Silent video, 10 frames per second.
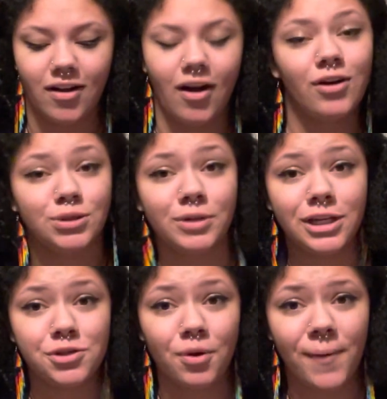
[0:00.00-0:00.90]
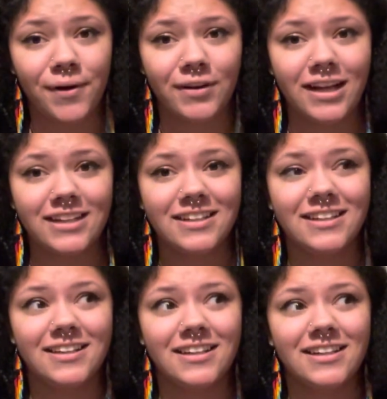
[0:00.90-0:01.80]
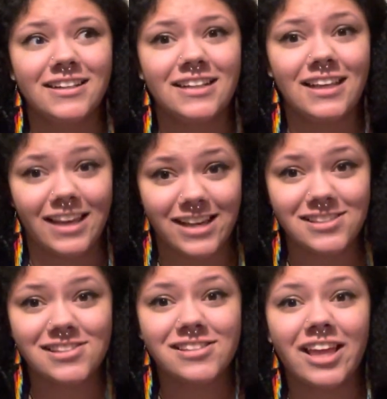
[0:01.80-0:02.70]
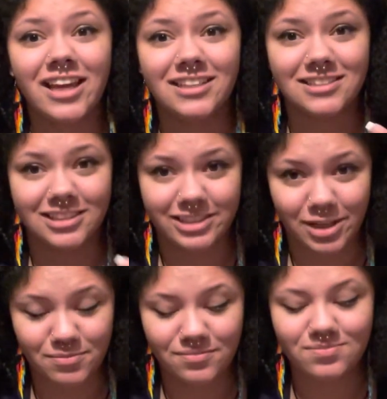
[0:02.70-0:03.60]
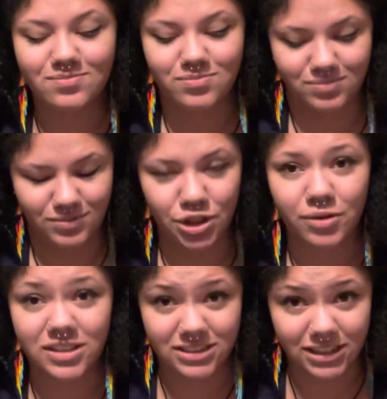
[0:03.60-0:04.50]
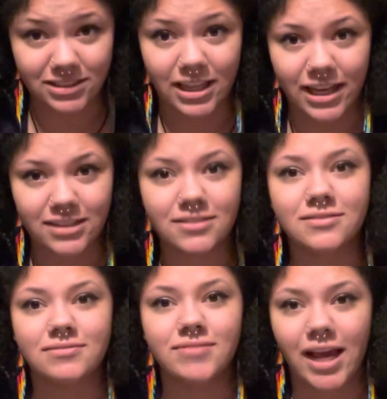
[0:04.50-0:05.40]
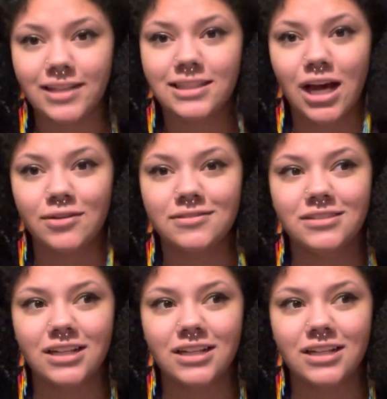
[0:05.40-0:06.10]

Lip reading: also, in case you were wondering, yes, it is the same Eurydice like Hadestown.